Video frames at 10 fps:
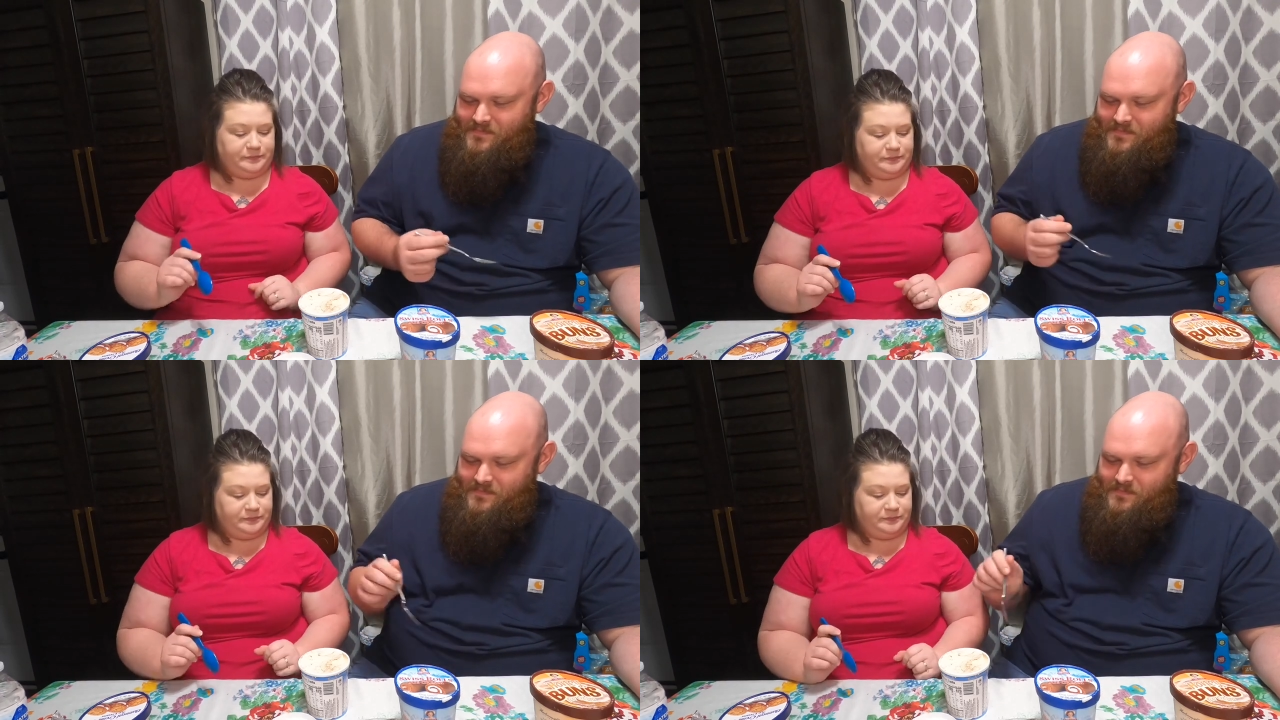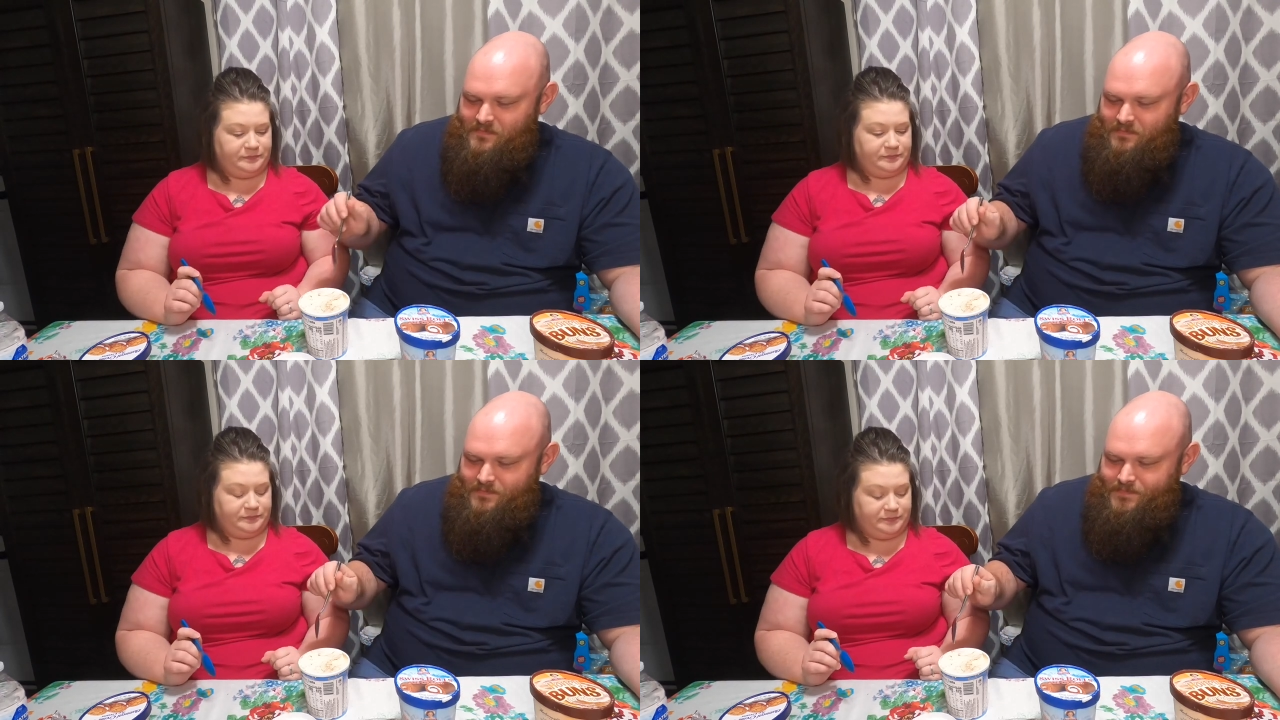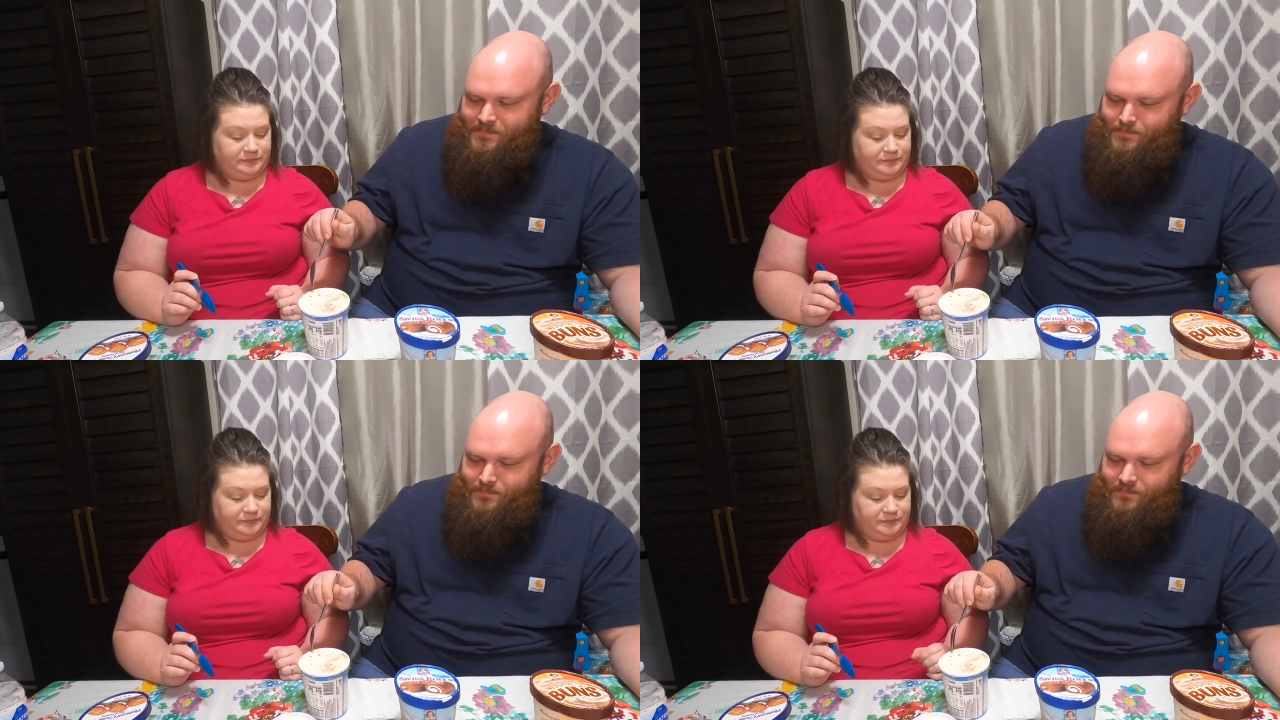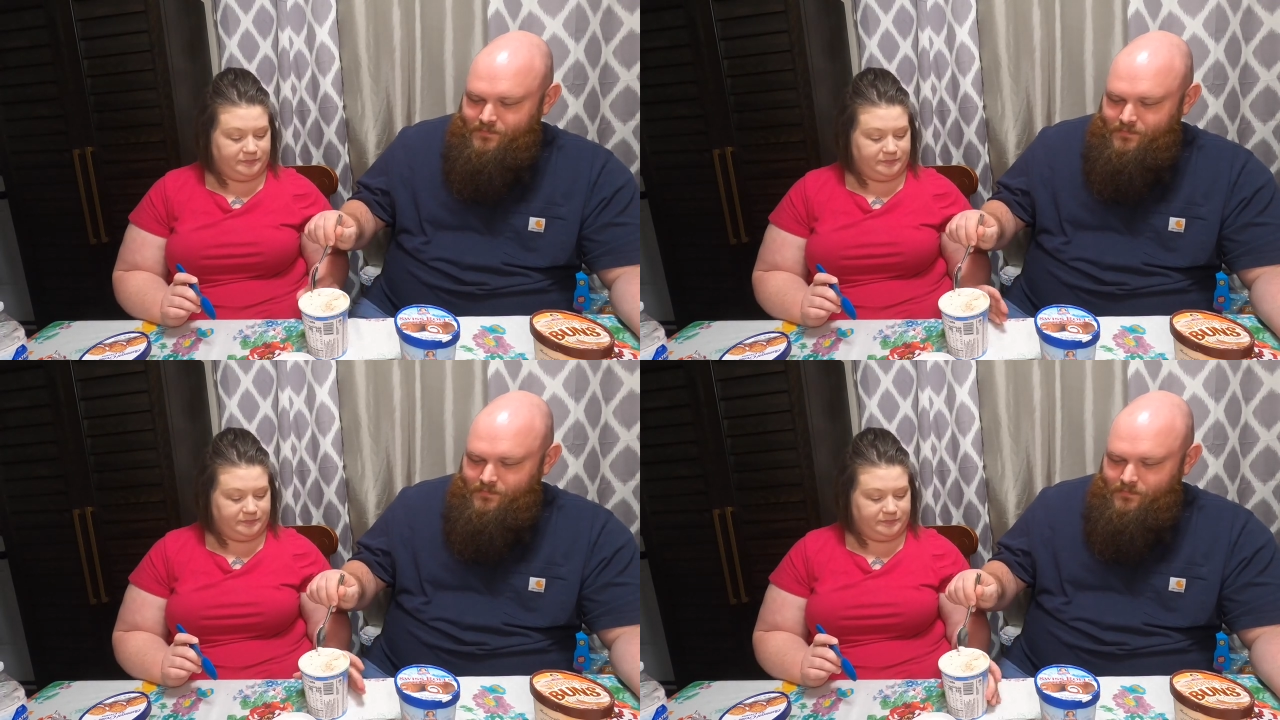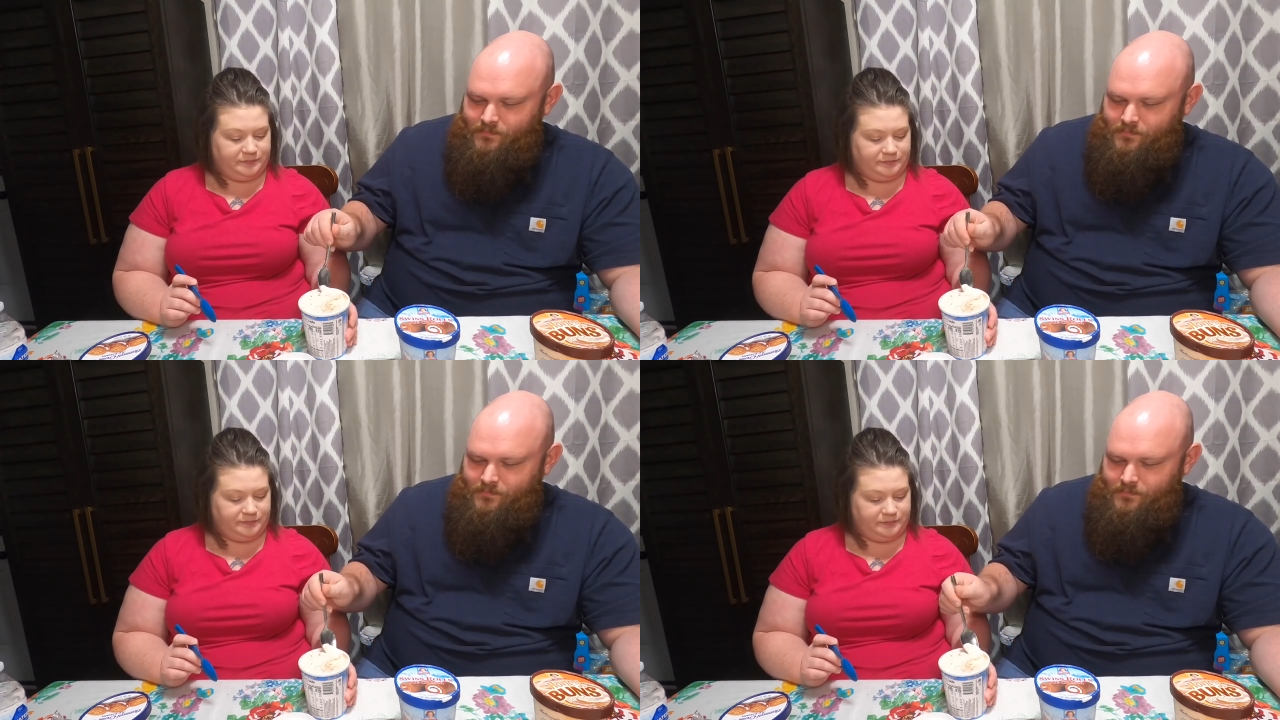
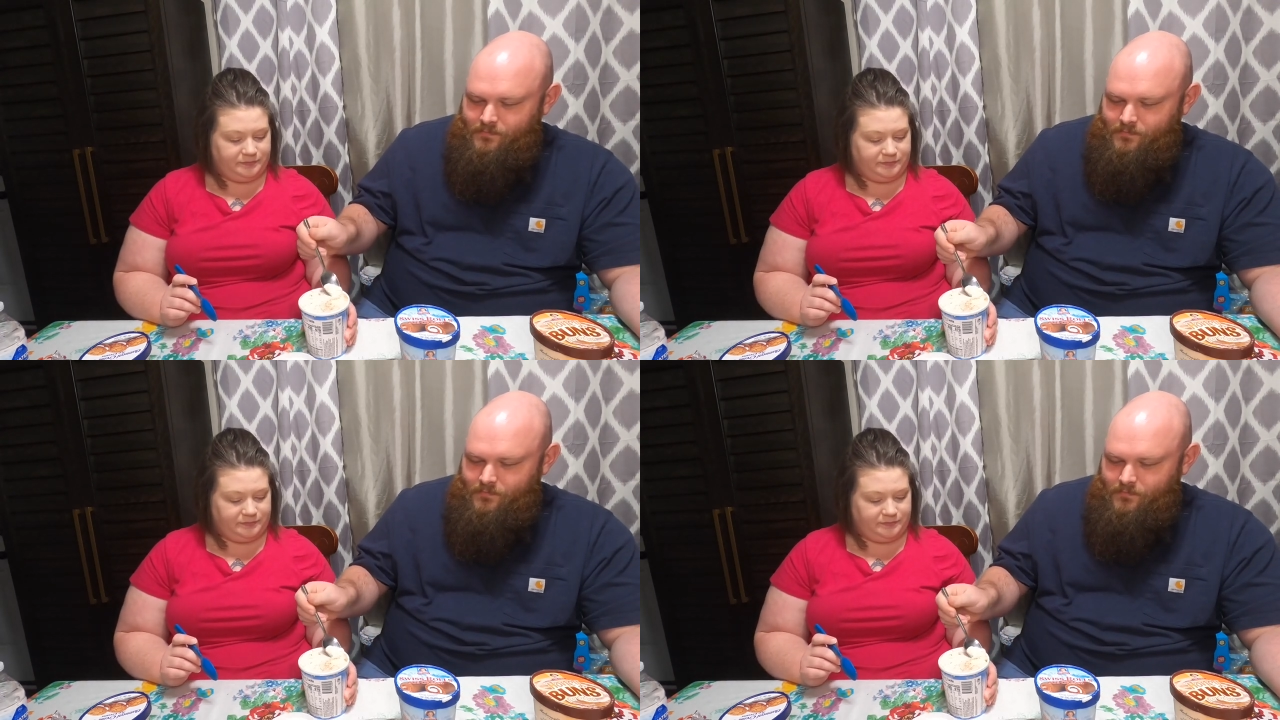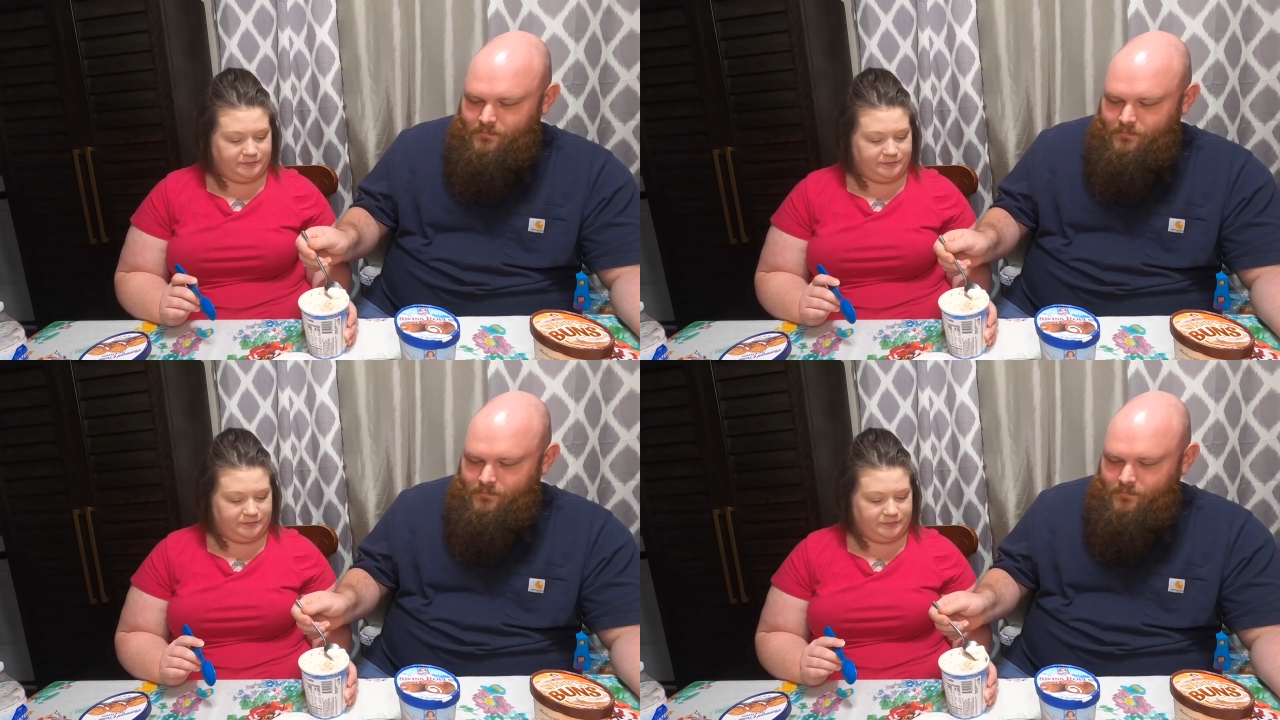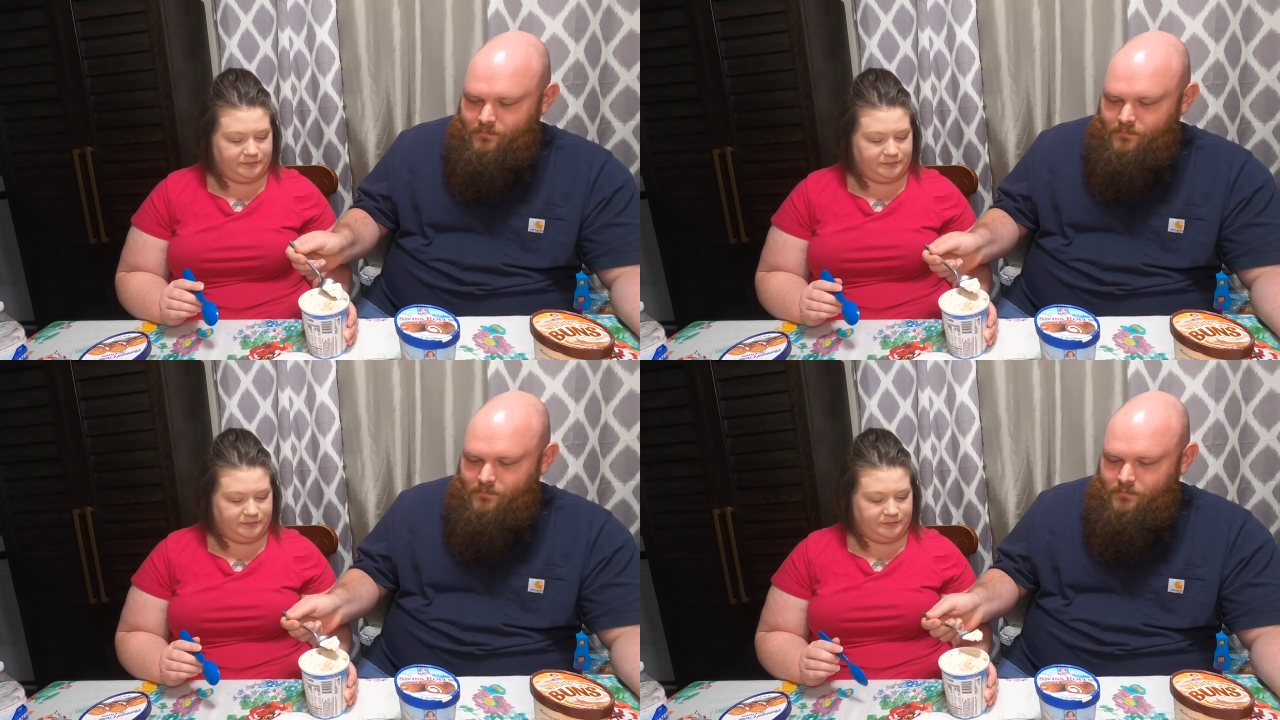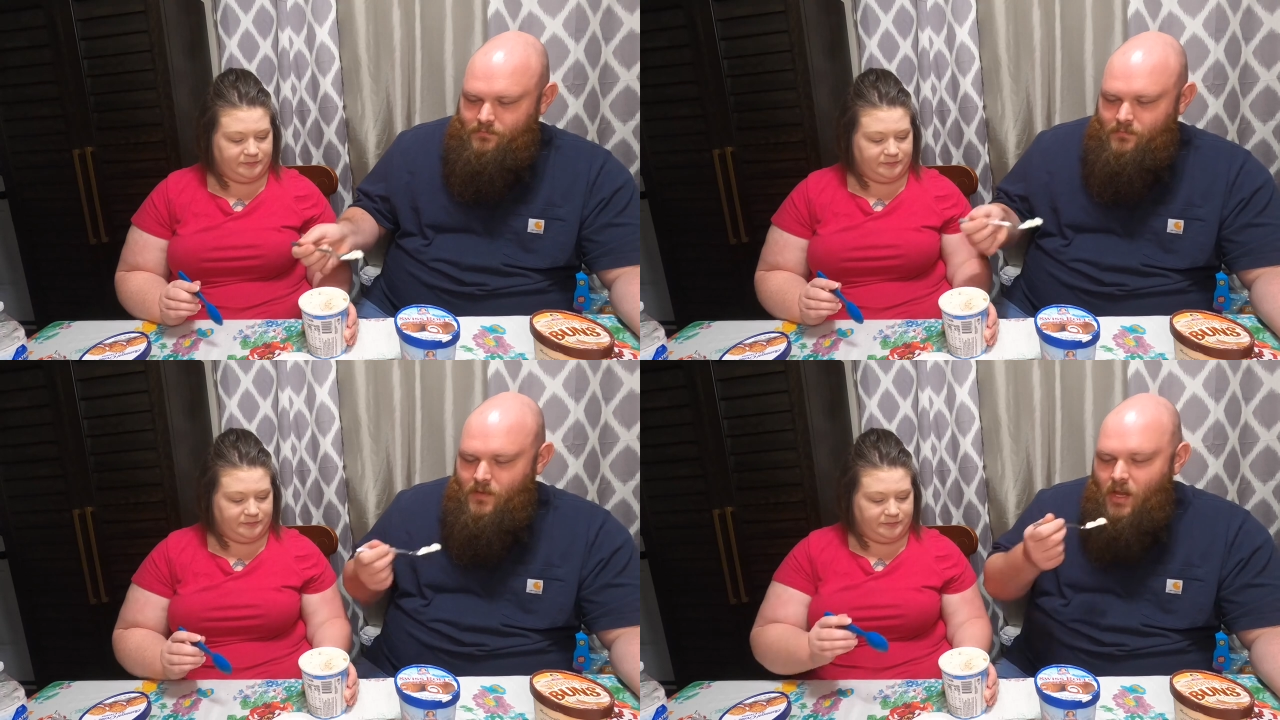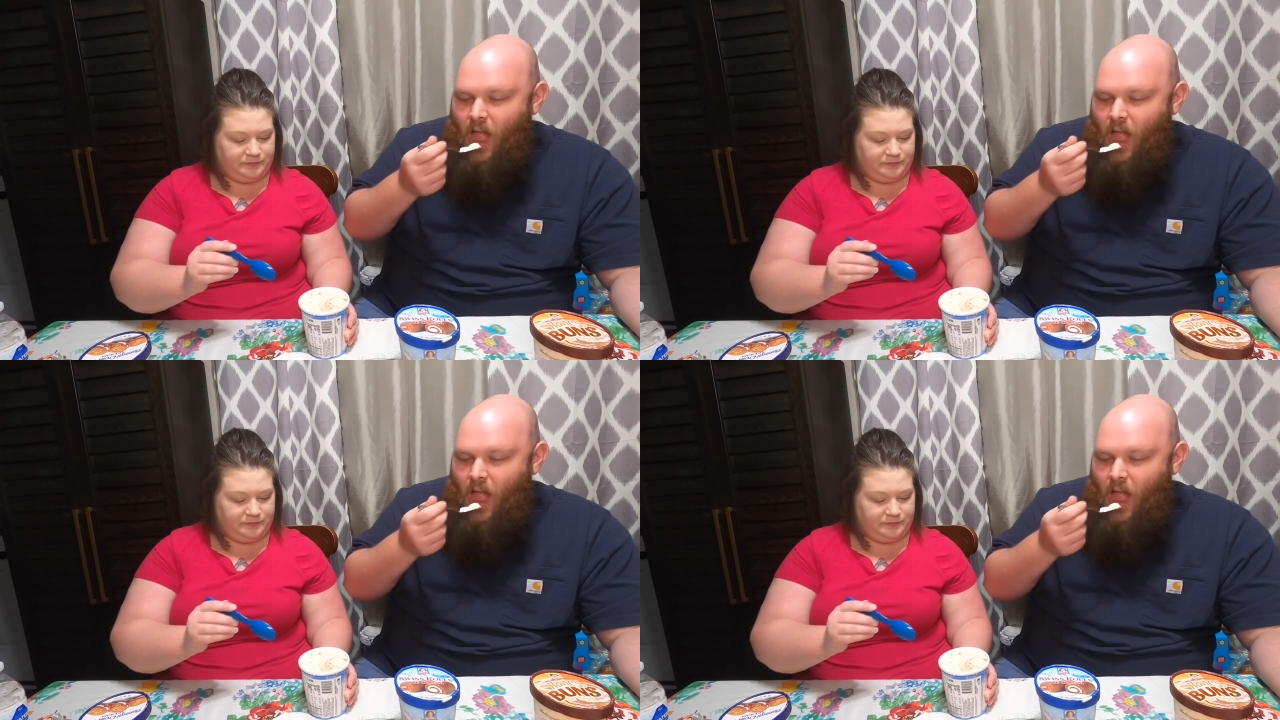(silence)